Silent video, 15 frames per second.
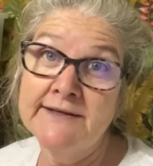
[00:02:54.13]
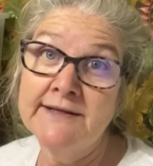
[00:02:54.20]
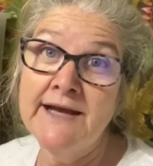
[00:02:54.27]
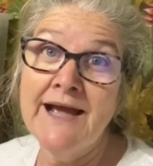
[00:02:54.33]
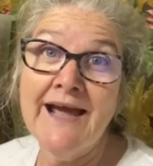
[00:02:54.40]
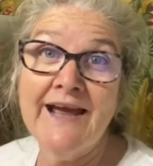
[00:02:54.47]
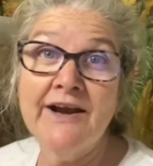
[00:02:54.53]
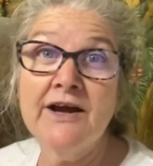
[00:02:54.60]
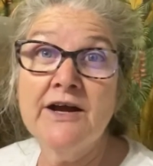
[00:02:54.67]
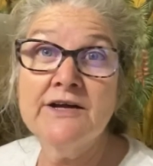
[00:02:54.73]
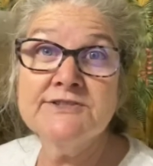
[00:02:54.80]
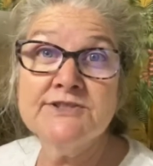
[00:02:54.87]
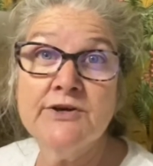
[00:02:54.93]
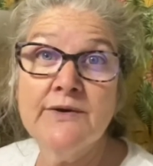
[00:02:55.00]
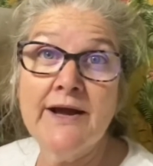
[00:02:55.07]
And I
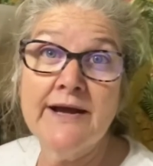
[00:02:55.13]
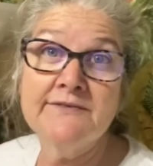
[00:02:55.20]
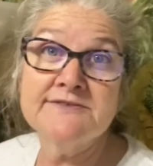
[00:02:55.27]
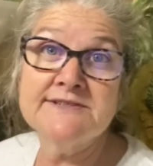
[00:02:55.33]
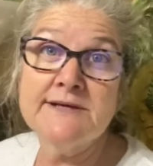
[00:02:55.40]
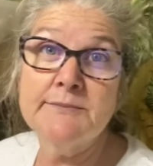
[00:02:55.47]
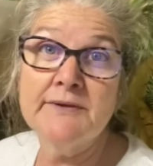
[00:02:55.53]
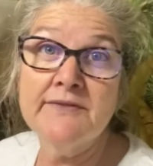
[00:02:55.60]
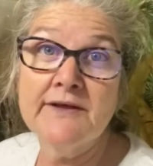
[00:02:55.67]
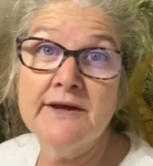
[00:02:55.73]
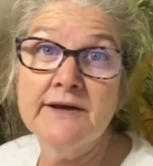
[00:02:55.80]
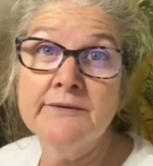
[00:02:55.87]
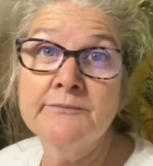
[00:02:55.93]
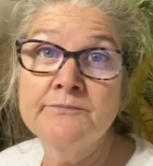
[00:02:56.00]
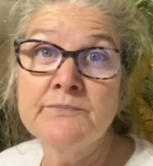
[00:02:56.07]
also have some of
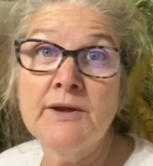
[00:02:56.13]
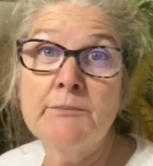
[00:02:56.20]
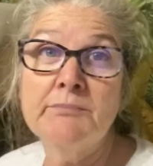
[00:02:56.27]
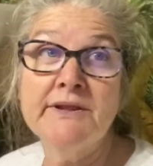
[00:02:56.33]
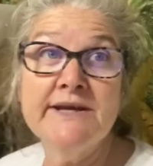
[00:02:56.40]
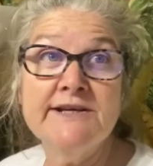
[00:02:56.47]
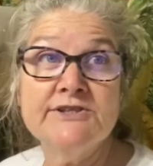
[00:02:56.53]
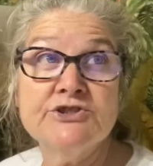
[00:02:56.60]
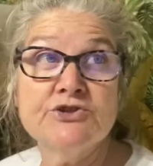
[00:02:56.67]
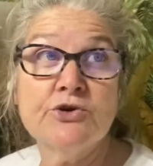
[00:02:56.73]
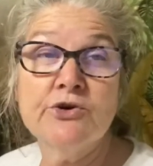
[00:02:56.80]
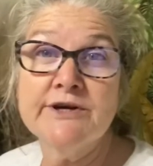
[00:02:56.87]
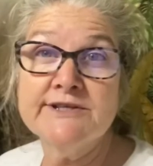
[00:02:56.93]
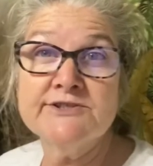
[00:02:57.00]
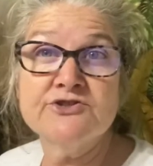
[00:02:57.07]
the bleach
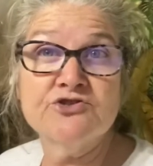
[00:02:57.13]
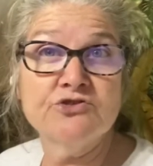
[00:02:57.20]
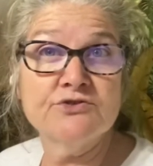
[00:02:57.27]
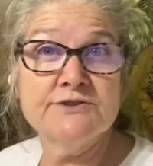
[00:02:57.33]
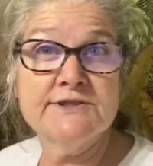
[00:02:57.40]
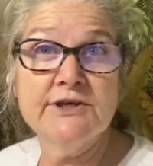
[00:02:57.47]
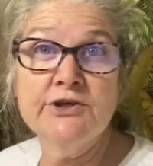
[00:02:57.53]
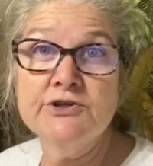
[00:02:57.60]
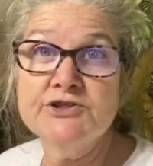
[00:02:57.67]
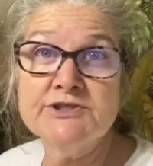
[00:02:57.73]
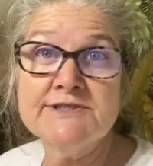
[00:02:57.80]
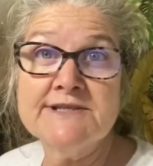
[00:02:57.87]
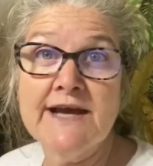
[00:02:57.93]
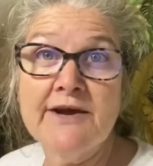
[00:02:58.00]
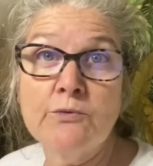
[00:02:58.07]
crystals that you
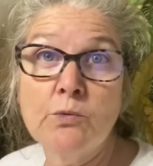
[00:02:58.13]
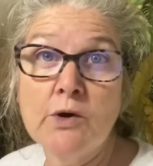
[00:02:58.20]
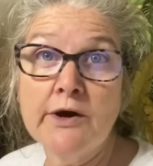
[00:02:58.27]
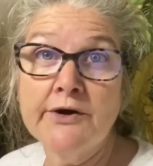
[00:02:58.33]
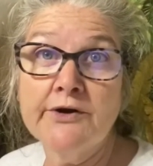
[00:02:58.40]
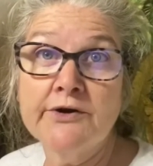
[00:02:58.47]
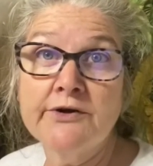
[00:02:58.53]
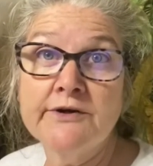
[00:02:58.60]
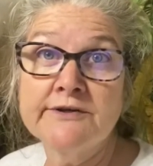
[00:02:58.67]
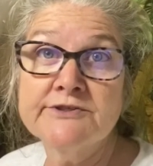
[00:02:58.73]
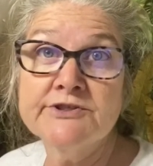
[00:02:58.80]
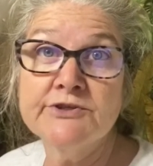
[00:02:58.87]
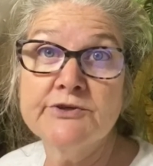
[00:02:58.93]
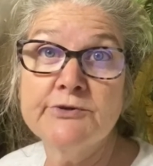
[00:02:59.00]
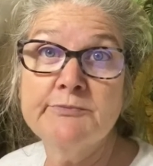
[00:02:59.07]
just add water
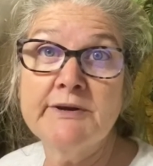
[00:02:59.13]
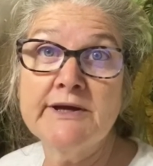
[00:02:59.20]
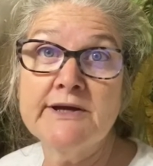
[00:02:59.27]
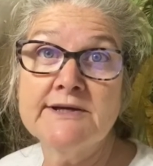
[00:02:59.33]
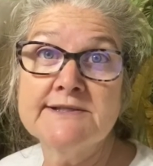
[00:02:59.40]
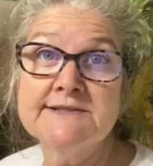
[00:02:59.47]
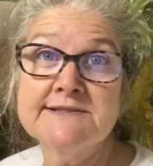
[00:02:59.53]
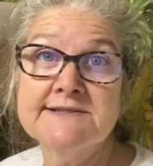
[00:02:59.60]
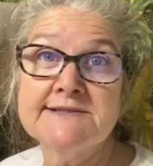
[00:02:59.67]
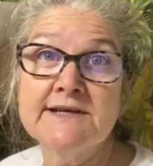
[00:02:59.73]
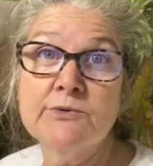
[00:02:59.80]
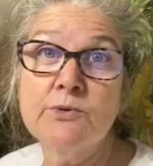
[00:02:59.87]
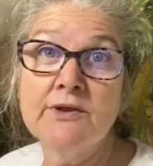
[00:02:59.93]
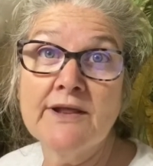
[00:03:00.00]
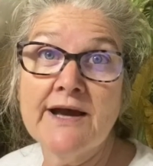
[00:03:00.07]
to because
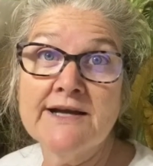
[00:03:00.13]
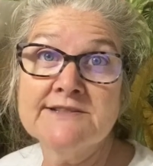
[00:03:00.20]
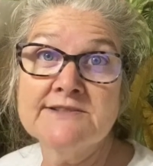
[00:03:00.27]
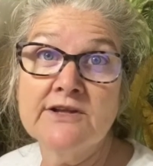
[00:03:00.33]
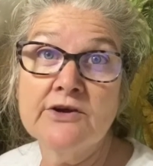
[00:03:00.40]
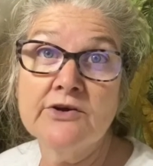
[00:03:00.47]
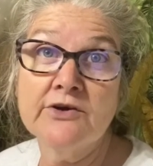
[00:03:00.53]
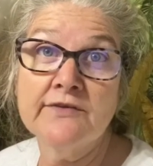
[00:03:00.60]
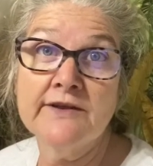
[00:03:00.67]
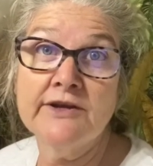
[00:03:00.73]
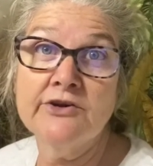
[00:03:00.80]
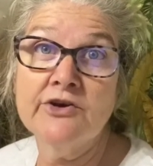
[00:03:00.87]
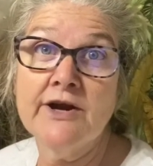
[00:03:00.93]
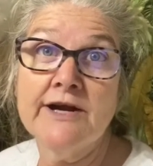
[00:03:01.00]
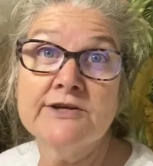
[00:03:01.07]
it will last longer than
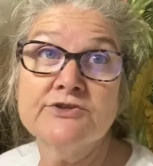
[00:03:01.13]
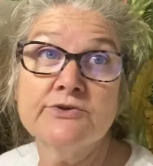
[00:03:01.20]
your actual